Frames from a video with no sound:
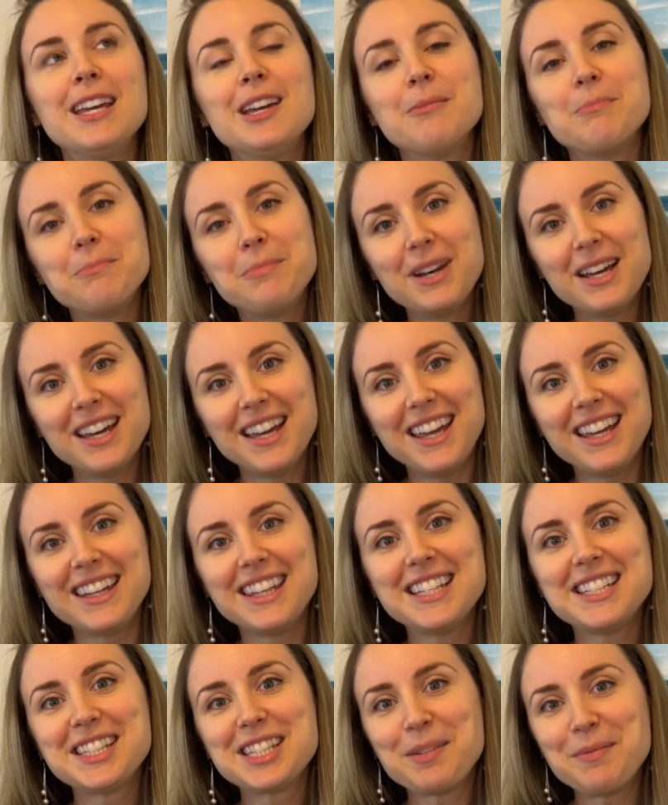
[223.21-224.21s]
but
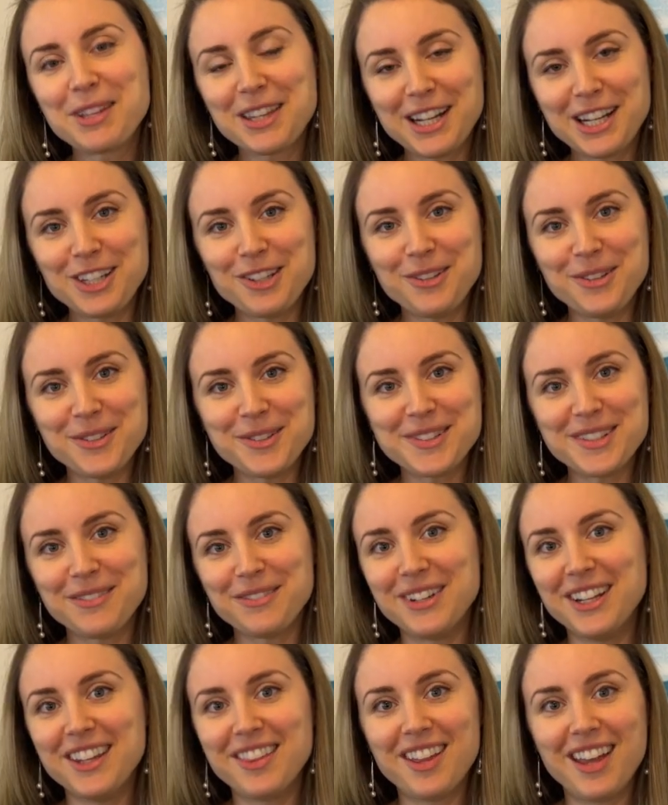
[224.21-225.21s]
this is something that I use
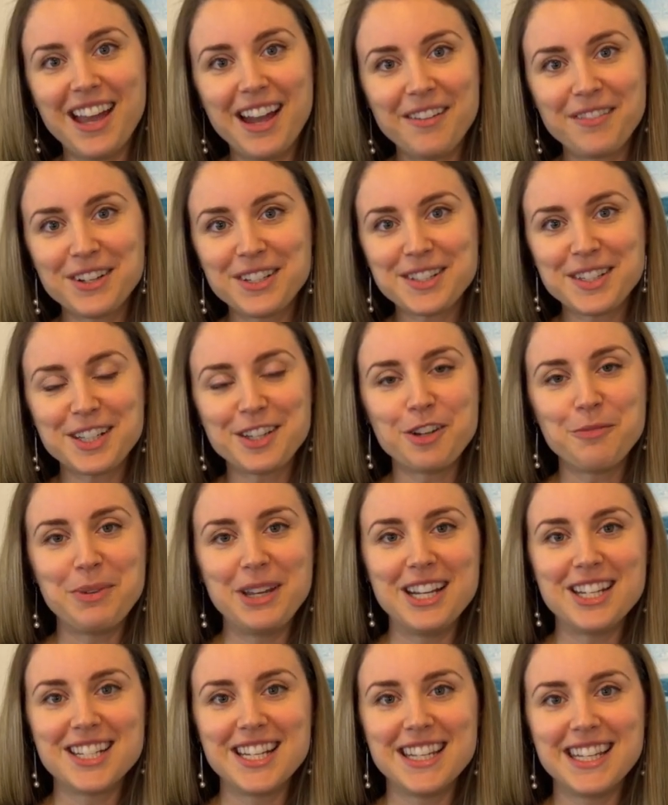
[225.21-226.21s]
with every single
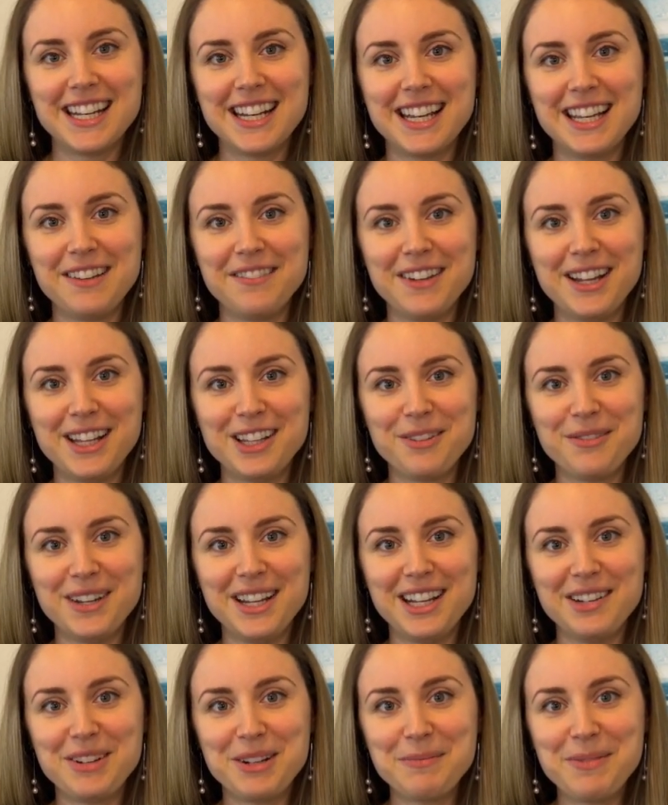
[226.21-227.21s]
patient that I
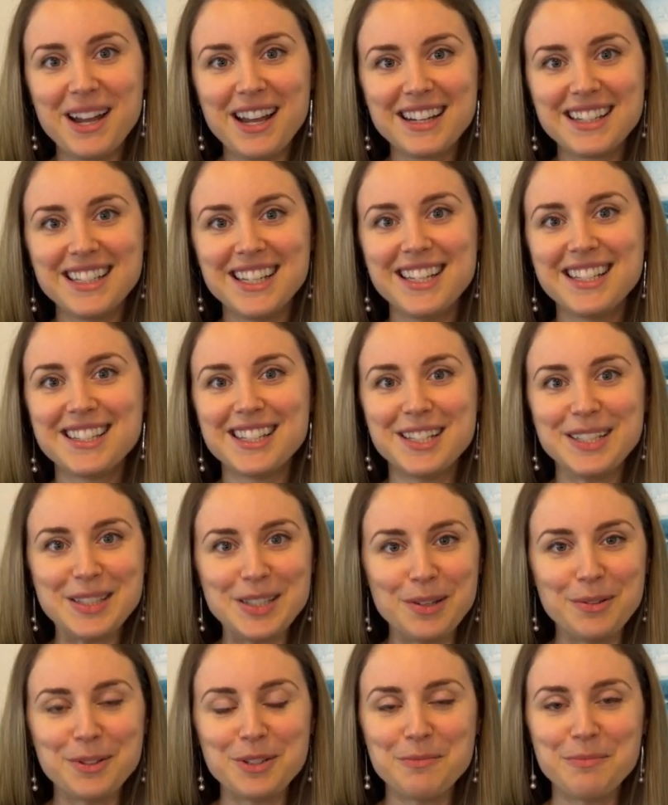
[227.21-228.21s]
evaluate in my practice, and
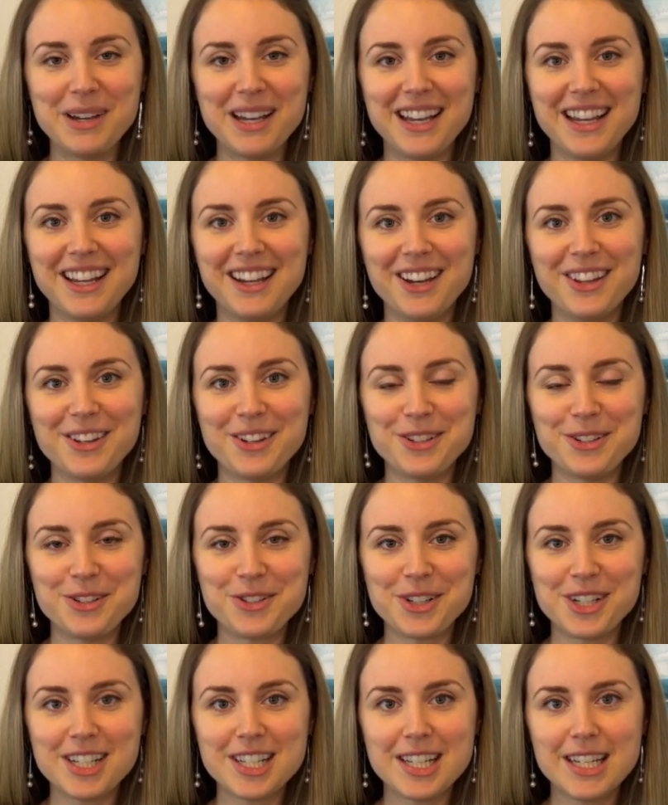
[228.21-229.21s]
so do my other
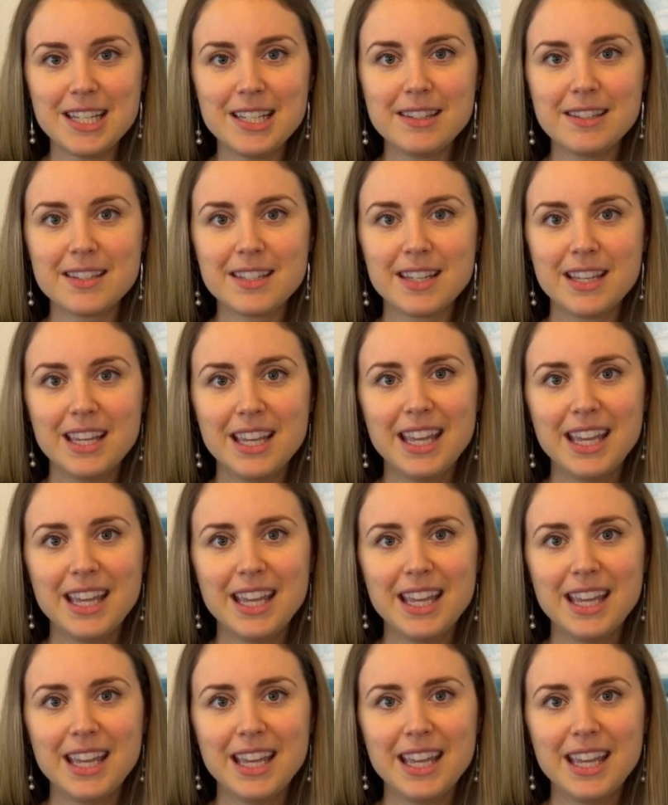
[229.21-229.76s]
nutritionists.